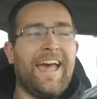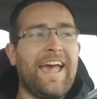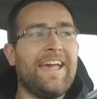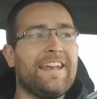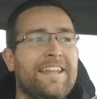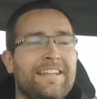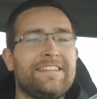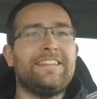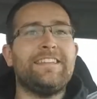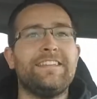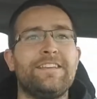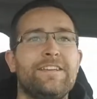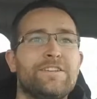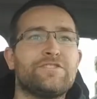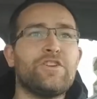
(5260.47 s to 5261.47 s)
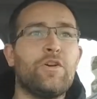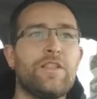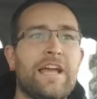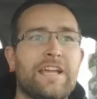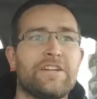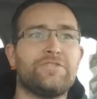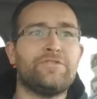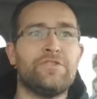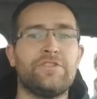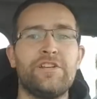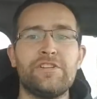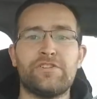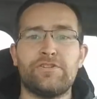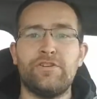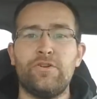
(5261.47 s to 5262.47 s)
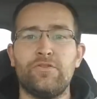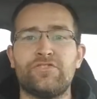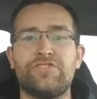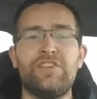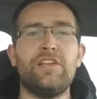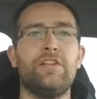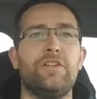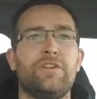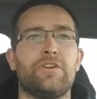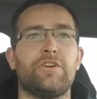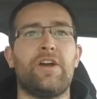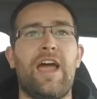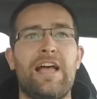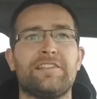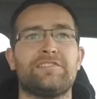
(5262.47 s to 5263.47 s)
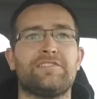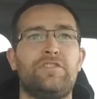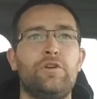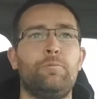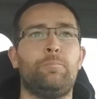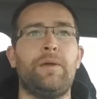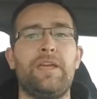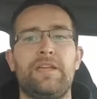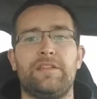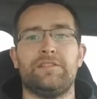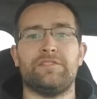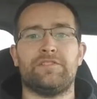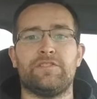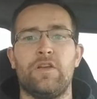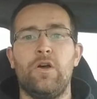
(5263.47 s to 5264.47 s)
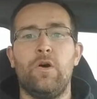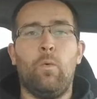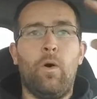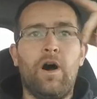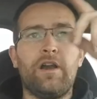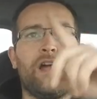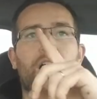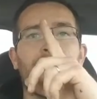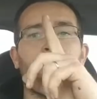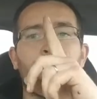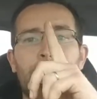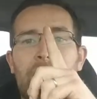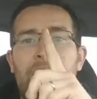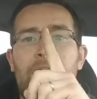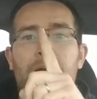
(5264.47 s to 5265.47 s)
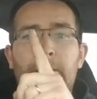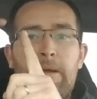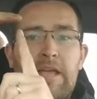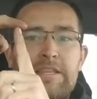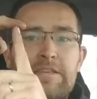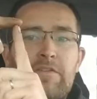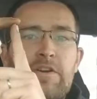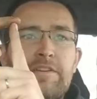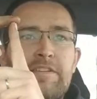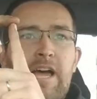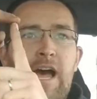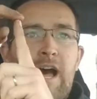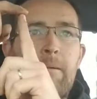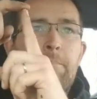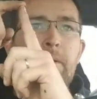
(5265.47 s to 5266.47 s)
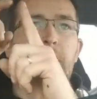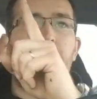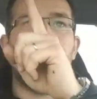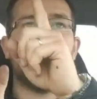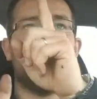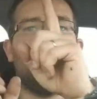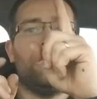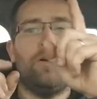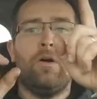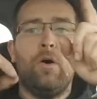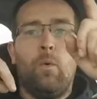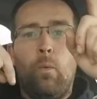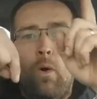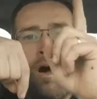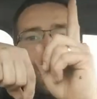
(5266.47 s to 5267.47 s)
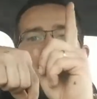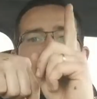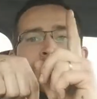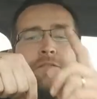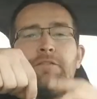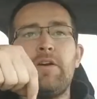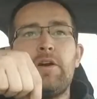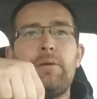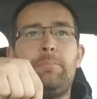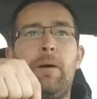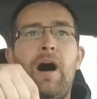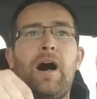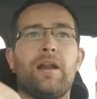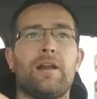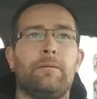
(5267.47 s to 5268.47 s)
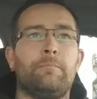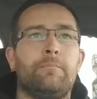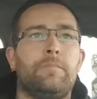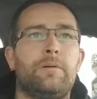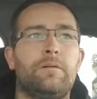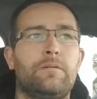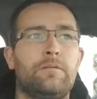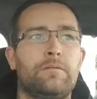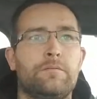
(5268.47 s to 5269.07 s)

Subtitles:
And so like a traditional cylinder has two pins. One on the ram at the very top, and then one on the very bottom.